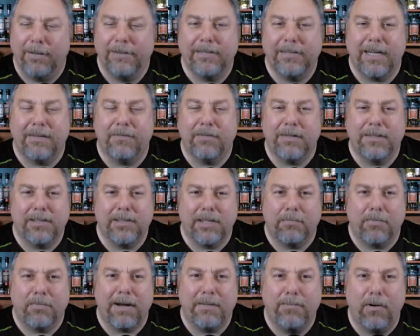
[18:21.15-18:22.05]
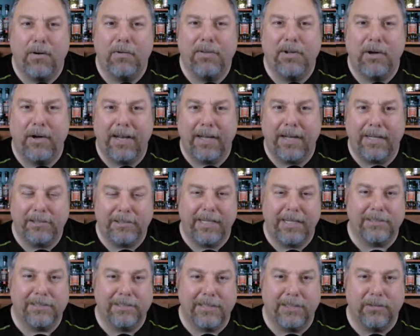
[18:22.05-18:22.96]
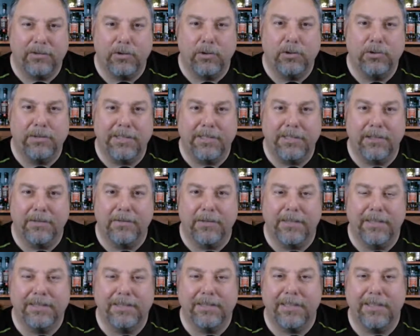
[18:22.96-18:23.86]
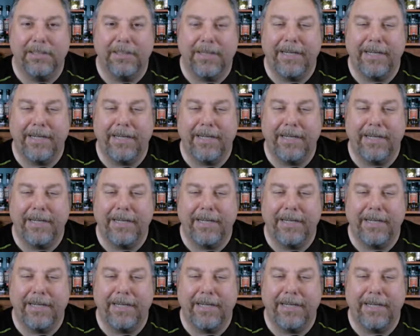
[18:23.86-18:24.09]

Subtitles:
he's gonna break both your legs. Yeah, send Ducey over. He's gonna